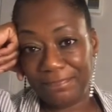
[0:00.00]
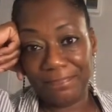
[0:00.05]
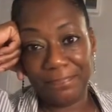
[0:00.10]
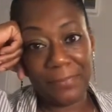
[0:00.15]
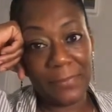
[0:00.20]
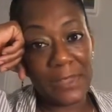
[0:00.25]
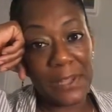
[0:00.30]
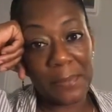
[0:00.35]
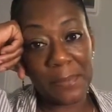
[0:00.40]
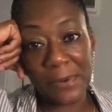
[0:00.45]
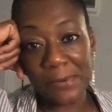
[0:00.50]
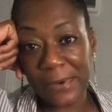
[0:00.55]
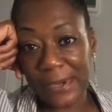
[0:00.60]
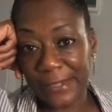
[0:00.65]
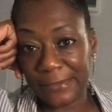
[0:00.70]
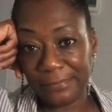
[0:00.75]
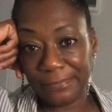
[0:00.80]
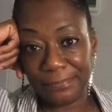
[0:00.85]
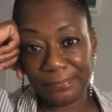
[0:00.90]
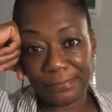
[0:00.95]
Number
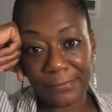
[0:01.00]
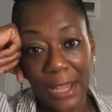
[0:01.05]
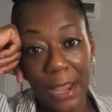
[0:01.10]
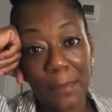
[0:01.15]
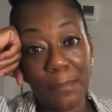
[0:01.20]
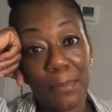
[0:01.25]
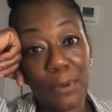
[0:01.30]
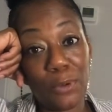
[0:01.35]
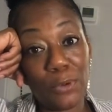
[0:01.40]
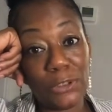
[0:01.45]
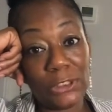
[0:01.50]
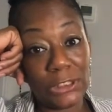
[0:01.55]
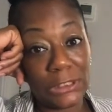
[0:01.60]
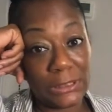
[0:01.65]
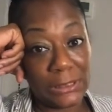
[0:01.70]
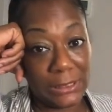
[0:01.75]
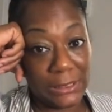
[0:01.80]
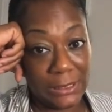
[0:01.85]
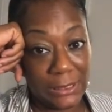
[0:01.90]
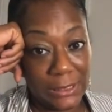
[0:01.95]
one,
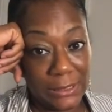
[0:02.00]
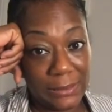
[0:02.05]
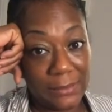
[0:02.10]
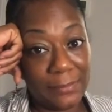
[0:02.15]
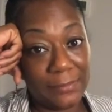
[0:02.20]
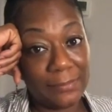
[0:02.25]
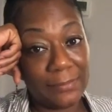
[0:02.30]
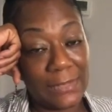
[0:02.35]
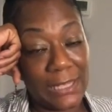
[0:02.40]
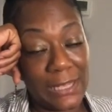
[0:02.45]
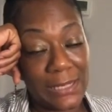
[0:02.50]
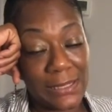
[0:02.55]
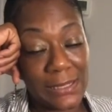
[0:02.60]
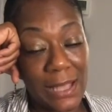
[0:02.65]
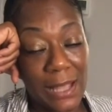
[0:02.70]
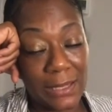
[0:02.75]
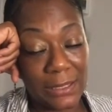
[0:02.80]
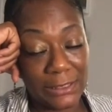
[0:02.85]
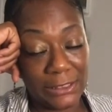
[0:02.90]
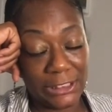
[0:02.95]
emotionally
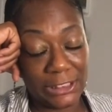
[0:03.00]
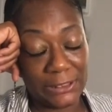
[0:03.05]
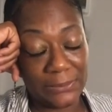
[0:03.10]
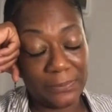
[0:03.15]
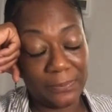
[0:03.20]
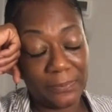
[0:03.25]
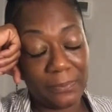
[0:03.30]
intelligent.